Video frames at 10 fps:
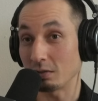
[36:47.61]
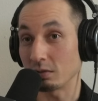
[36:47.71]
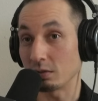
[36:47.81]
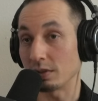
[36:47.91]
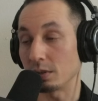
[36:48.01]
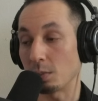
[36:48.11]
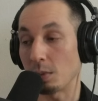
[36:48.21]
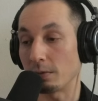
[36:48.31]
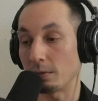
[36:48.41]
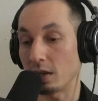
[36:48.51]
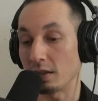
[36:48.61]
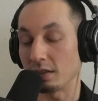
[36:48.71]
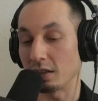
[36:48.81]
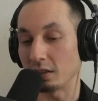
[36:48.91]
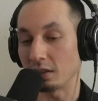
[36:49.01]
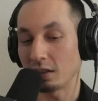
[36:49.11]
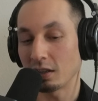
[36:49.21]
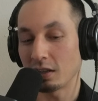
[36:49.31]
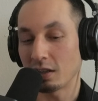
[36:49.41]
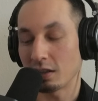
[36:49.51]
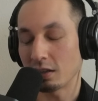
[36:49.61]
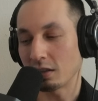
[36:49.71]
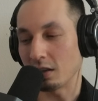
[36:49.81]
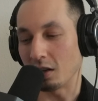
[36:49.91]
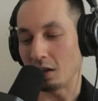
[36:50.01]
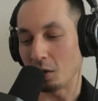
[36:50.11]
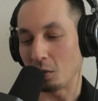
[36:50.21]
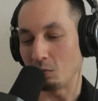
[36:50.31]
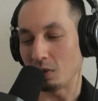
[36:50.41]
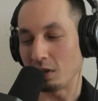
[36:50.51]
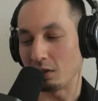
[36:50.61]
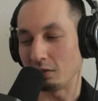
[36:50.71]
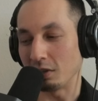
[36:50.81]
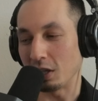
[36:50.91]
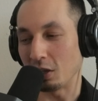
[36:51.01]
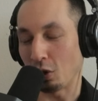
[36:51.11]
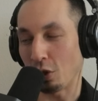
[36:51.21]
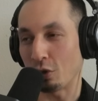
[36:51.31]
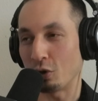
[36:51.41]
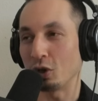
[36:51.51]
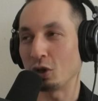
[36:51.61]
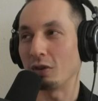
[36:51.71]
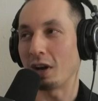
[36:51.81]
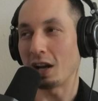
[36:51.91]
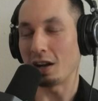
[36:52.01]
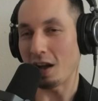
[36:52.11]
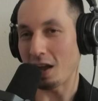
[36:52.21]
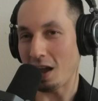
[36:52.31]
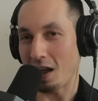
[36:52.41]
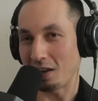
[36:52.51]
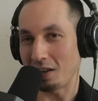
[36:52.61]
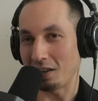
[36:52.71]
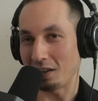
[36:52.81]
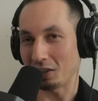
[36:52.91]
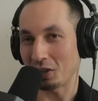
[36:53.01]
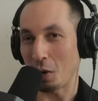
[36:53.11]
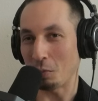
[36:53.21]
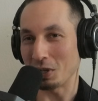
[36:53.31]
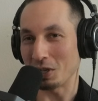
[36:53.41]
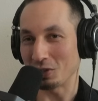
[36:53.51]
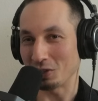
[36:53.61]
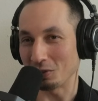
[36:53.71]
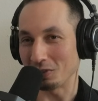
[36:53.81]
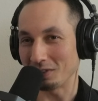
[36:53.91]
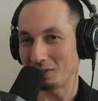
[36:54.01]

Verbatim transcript: with some of mm-hmm. my friends. Mm-hmm. Like um, in in third grade, I had a competition,